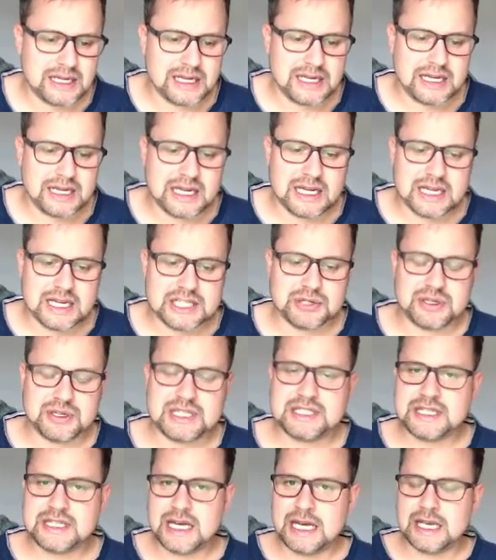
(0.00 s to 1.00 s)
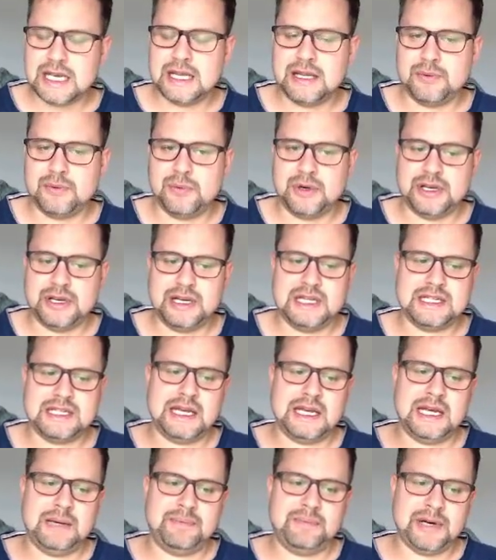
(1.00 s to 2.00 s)
So instead, what is
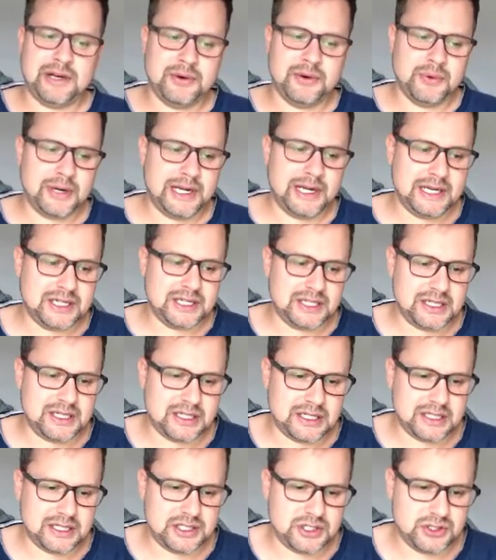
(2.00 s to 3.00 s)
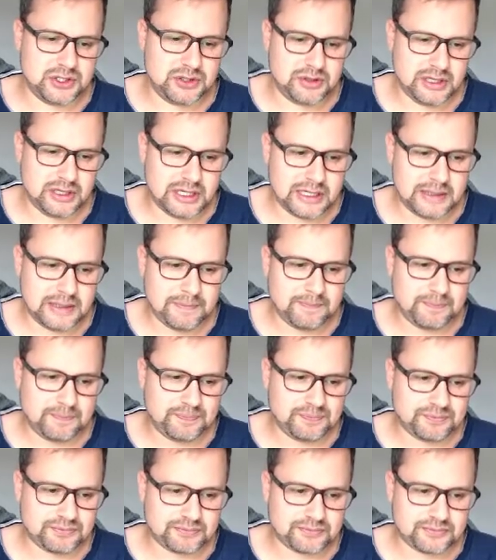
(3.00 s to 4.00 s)
a better way to
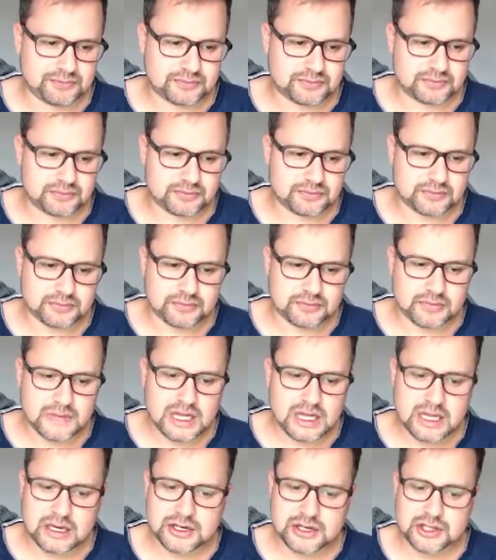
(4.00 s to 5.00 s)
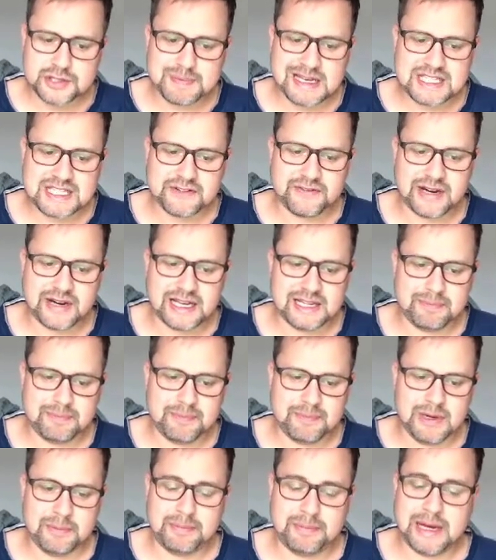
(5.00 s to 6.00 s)
specify a
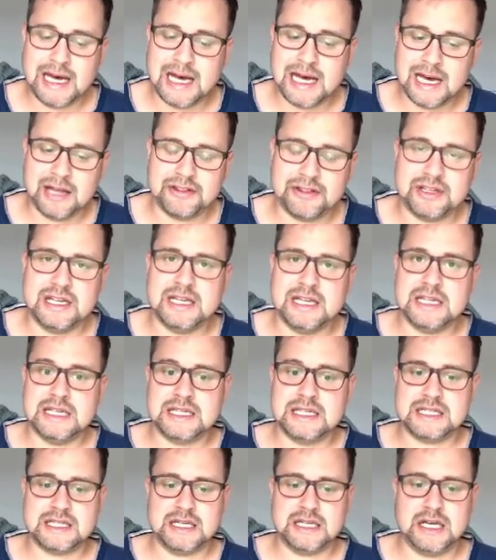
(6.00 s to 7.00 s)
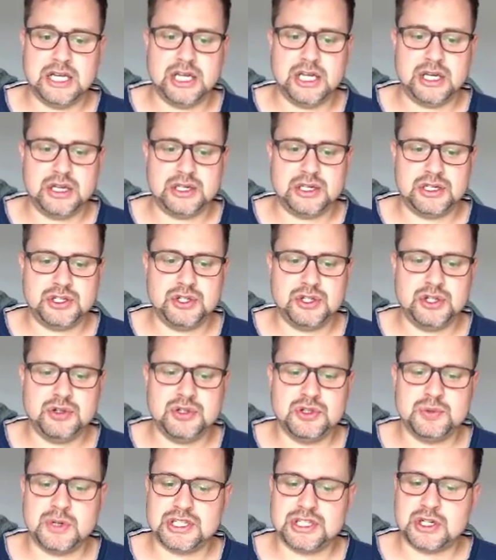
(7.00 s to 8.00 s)
path is to use
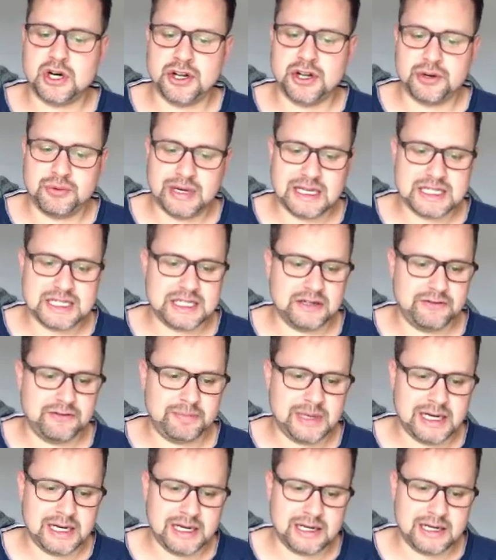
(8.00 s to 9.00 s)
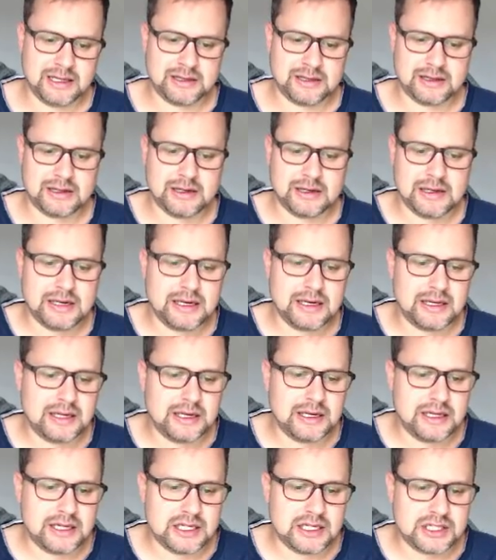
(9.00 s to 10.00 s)
what's called a relative path.
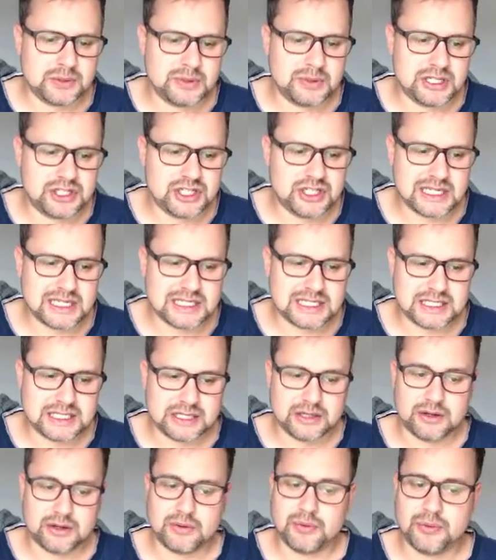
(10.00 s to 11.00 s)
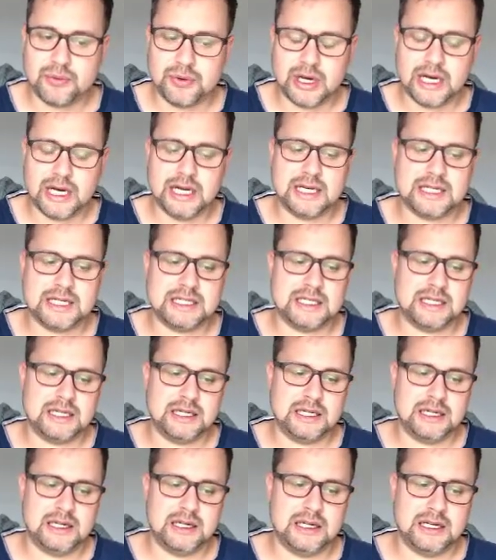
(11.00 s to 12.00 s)
So we'll just write
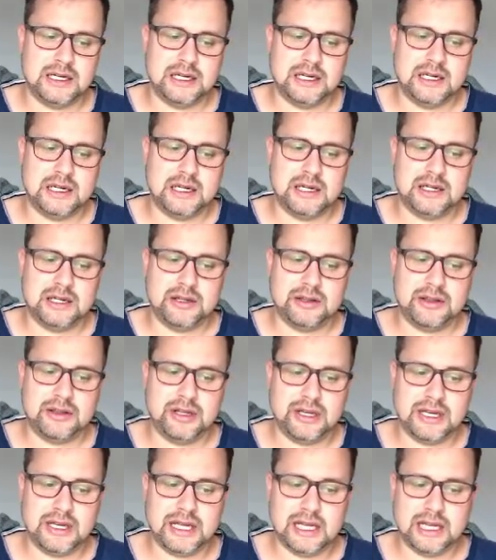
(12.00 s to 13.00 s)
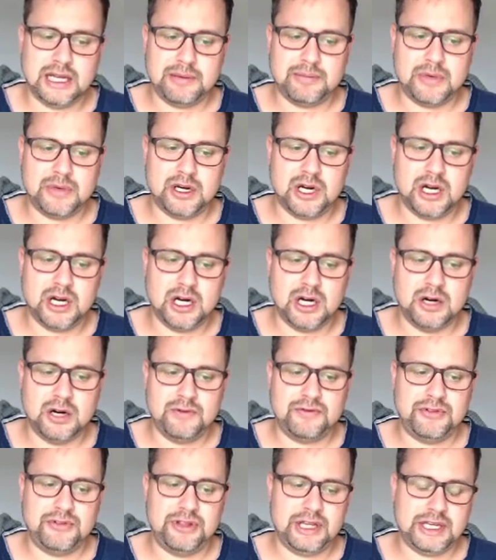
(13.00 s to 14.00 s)
the name of
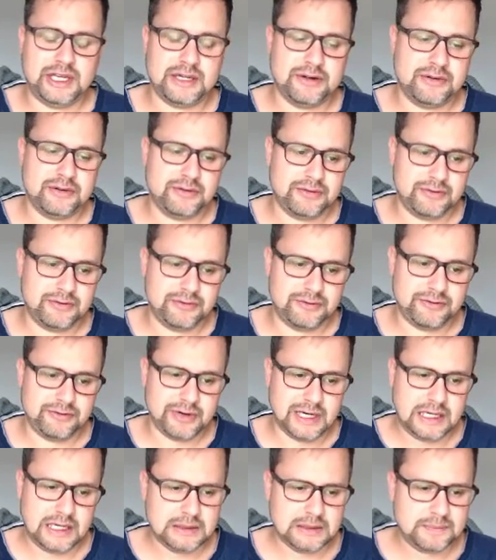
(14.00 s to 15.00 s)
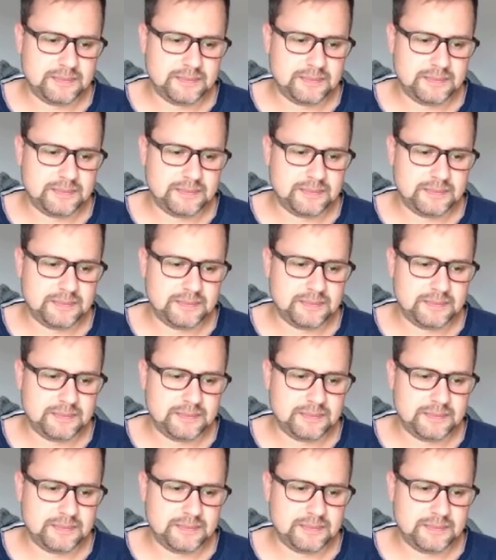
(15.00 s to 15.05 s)
the file.